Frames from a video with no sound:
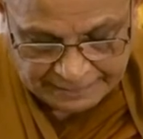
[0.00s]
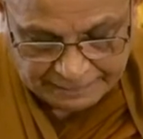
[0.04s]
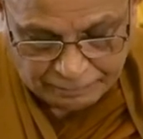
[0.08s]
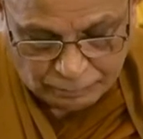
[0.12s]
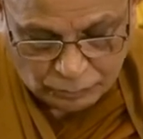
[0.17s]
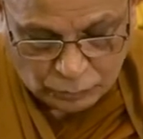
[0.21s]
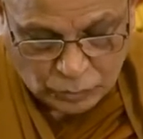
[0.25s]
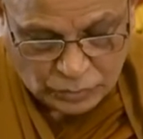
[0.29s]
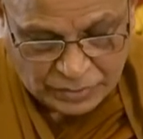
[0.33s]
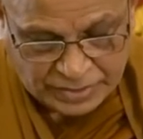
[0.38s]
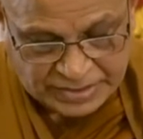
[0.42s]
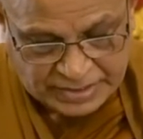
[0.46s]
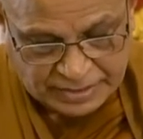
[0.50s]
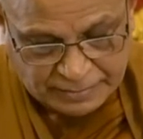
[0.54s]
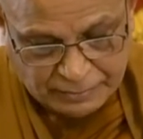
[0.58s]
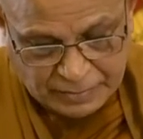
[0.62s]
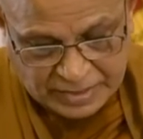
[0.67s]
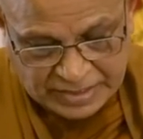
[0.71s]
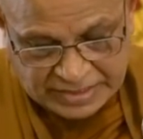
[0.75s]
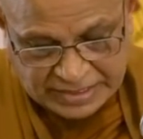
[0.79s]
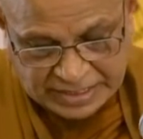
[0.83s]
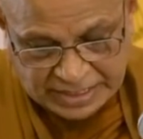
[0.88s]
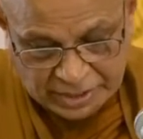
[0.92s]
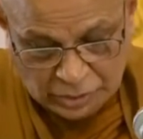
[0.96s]
Buddhism
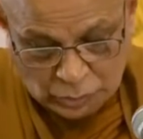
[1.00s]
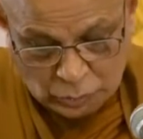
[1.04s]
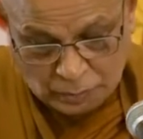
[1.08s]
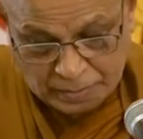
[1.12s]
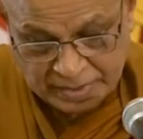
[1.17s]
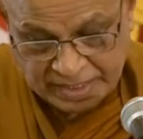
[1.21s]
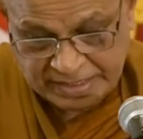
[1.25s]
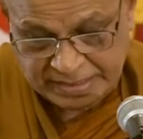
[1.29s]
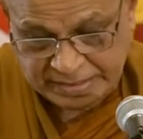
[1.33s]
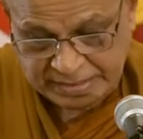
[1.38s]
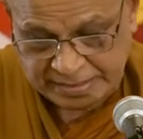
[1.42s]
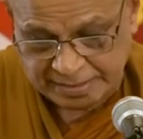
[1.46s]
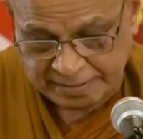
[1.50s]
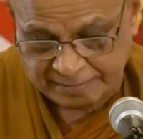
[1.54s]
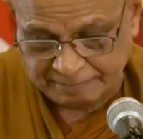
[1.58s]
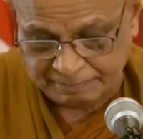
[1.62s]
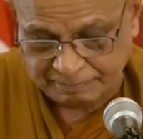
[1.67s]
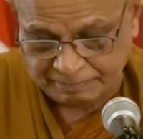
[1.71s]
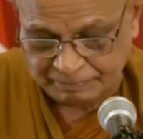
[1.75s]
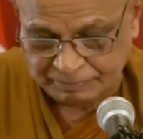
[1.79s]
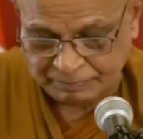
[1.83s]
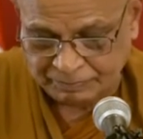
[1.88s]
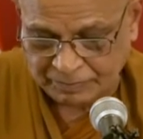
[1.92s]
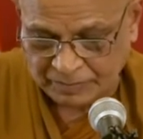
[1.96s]
is
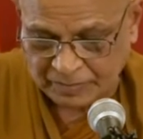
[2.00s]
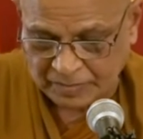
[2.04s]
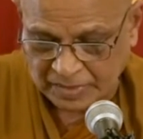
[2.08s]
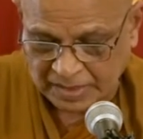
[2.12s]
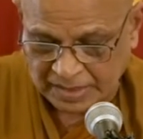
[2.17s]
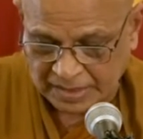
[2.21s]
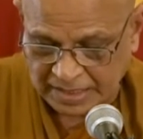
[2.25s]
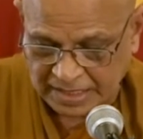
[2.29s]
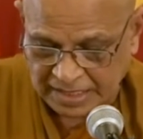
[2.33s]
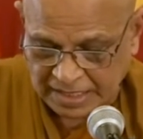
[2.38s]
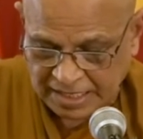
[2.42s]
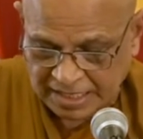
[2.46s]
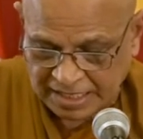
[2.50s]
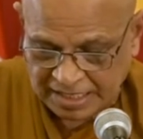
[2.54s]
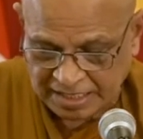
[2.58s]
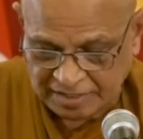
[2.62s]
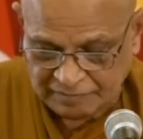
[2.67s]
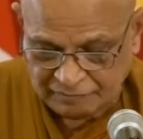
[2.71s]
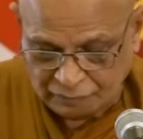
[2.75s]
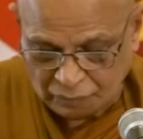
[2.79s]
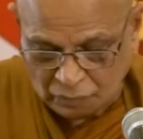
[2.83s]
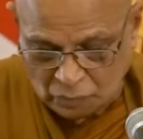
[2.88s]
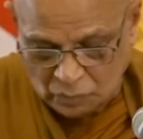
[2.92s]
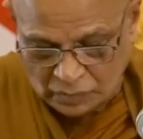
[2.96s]
humanism.
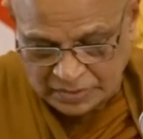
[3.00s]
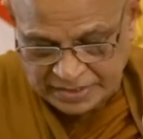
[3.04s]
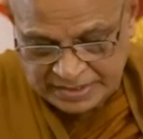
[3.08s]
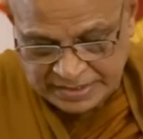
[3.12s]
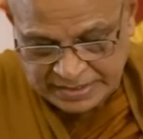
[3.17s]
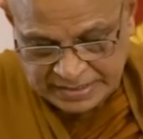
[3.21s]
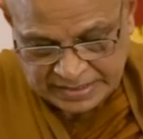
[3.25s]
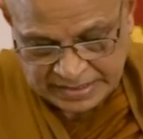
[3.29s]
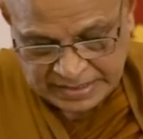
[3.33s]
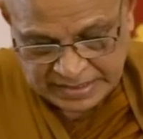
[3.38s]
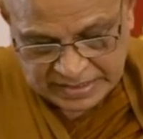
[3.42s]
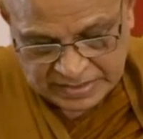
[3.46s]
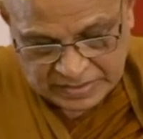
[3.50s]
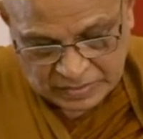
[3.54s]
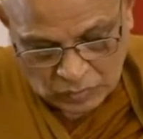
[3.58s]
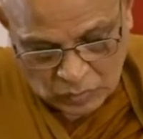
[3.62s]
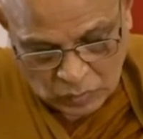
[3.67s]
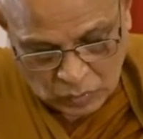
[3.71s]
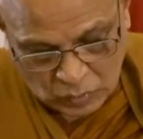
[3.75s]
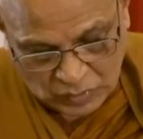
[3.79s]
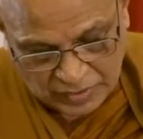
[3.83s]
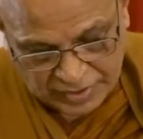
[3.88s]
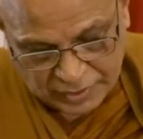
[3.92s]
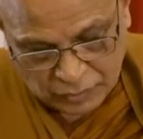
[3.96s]
It focuses
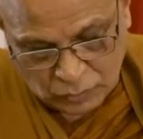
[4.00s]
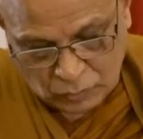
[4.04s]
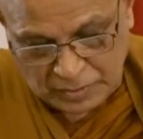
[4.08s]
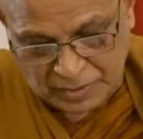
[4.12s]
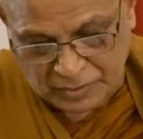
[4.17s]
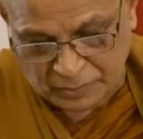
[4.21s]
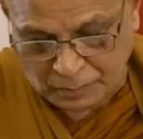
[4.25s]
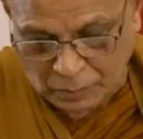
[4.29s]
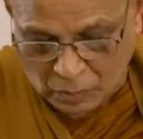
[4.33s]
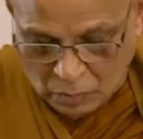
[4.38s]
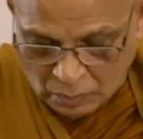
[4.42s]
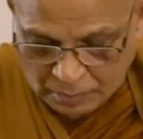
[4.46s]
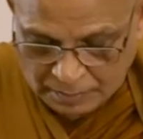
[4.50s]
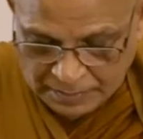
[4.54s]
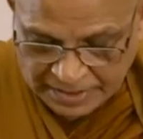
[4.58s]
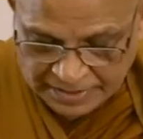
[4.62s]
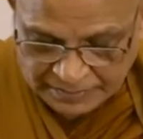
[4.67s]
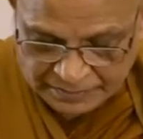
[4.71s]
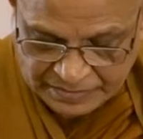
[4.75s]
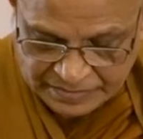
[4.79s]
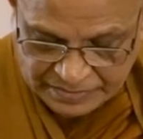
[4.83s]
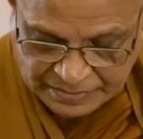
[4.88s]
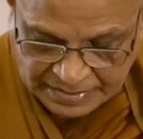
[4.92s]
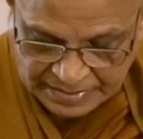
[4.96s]
all human
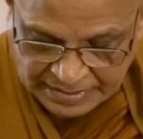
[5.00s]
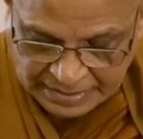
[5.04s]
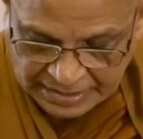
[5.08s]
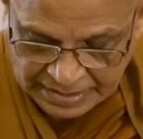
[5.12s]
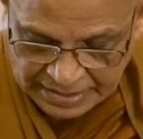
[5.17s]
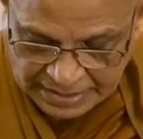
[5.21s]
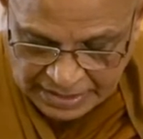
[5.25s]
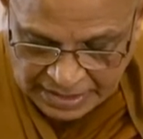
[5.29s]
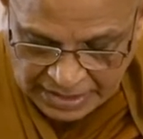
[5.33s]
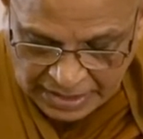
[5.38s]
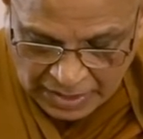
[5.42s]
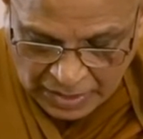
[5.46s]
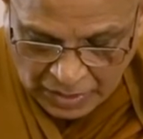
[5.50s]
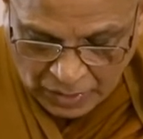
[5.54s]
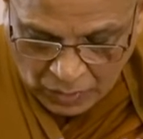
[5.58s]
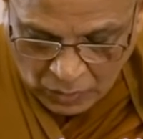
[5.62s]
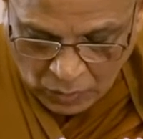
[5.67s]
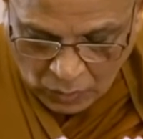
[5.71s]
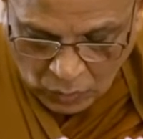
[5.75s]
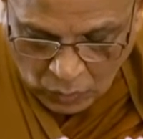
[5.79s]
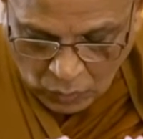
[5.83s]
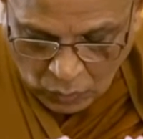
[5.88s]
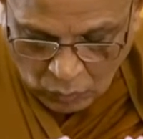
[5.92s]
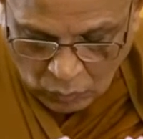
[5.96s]
problems.
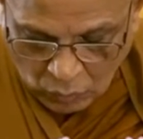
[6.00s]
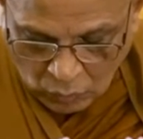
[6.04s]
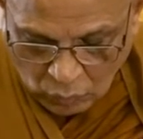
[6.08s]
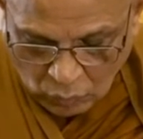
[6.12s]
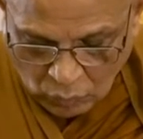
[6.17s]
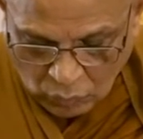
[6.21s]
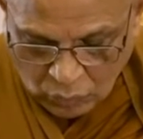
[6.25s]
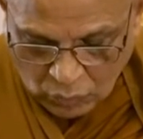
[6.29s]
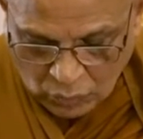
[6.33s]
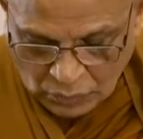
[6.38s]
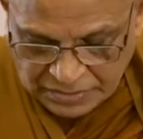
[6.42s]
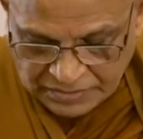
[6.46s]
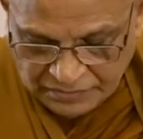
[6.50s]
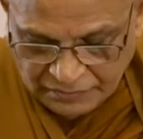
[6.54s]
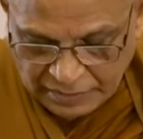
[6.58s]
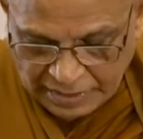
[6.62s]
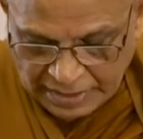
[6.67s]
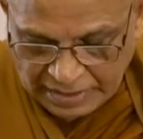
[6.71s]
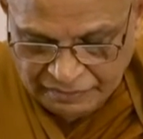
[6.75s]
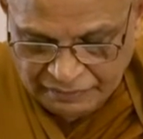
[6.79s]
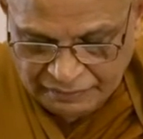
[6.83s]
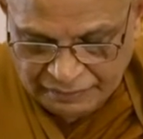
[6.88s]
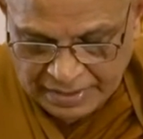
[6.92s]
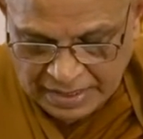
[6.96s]
For the
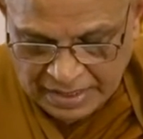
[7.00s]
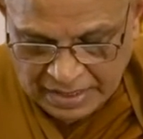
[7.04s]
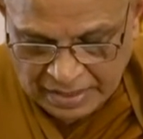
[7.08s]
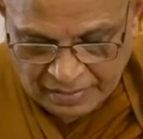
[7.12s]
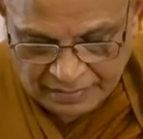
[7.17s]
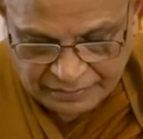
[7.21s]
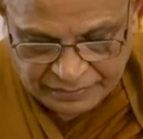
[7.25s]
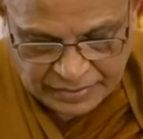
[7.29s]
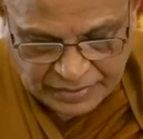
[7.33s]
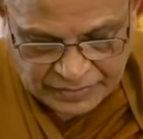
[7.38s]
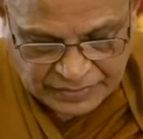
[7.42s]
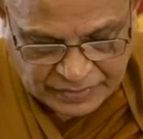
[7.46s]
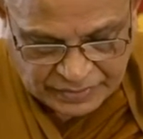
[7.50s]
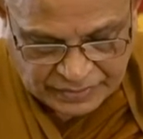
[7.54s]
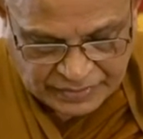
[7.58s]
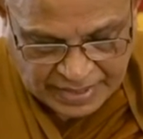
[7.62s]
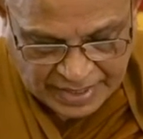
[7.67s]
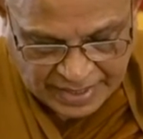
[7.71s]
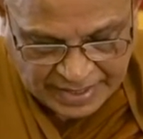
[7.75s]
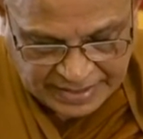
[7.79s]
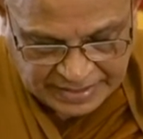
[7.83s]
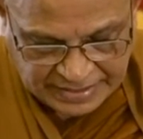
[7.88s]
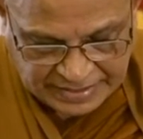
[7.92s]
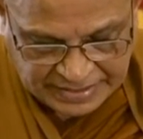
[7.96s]
welfare of the
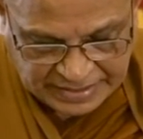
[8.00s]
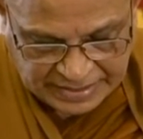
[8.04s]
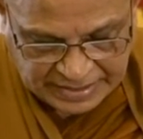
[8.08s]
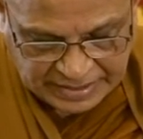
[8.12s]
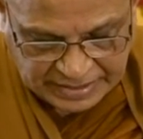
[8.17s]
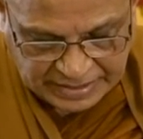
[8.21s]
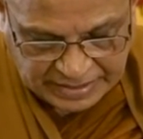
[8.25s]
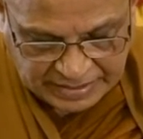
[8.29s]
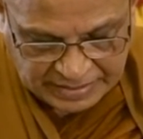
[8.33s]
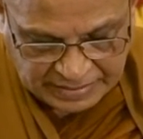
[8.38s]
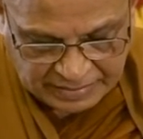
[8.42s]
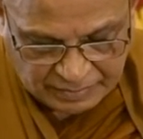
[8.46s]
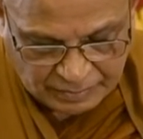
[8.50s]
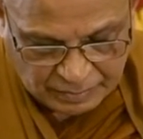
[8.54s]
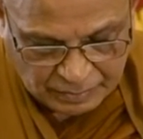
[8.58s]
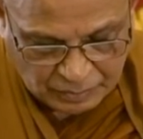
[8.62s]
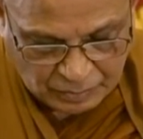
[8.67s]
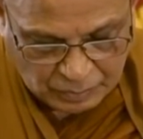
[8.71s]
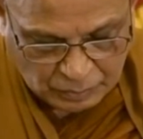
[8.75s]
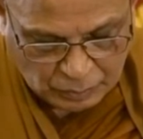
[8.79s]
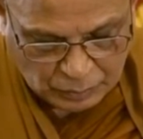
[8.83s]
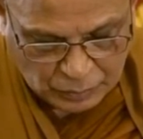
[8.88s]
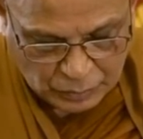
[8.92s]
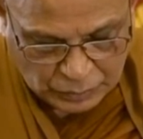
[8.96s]
society,
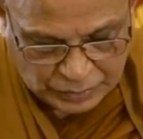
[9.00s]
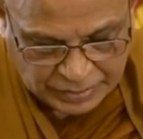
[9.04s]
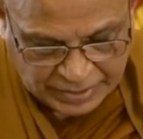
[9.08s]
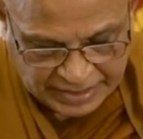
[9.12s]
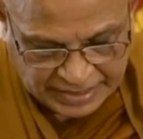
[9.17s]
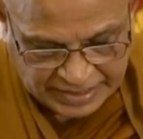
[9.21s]
Buddha